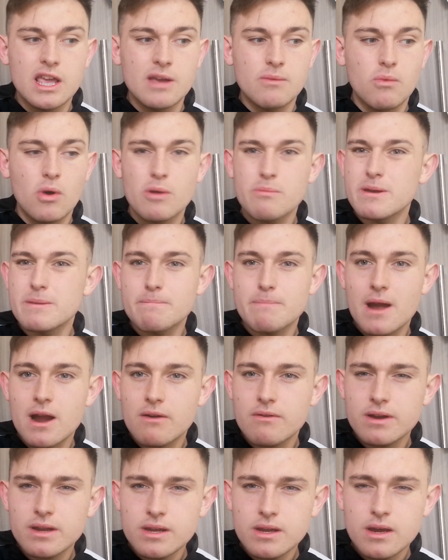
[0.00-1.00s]
it won't be
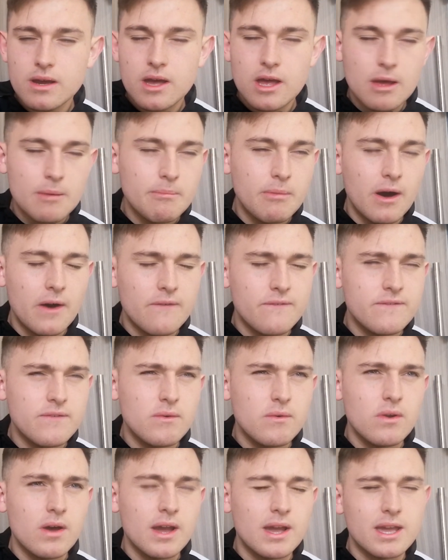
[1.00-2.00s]
Berry, but I
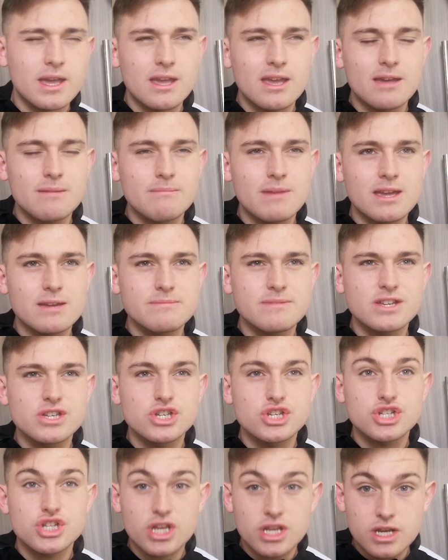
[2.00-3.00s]
feel like it may be
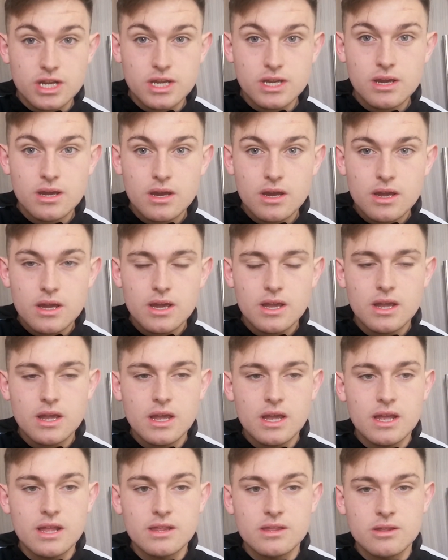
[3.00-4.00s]
Shinny
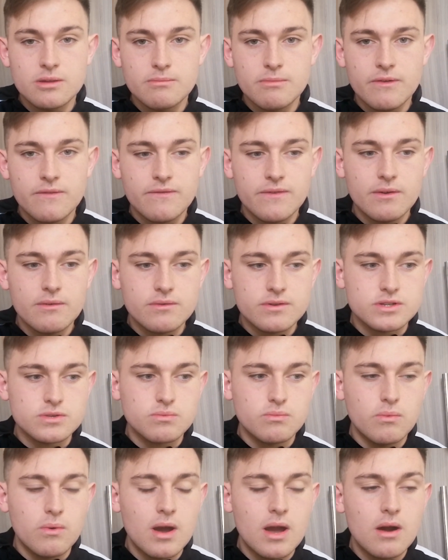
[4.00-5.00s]
in the midfield
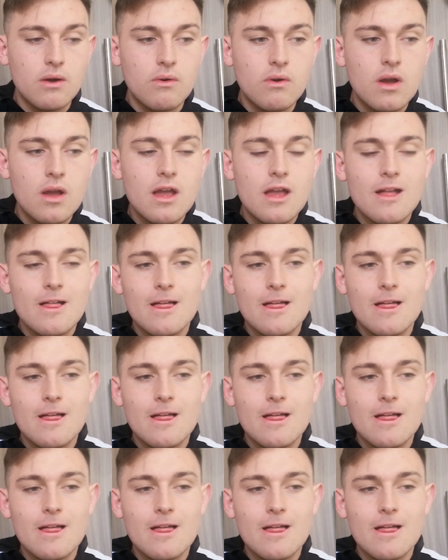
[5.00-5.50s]
as well.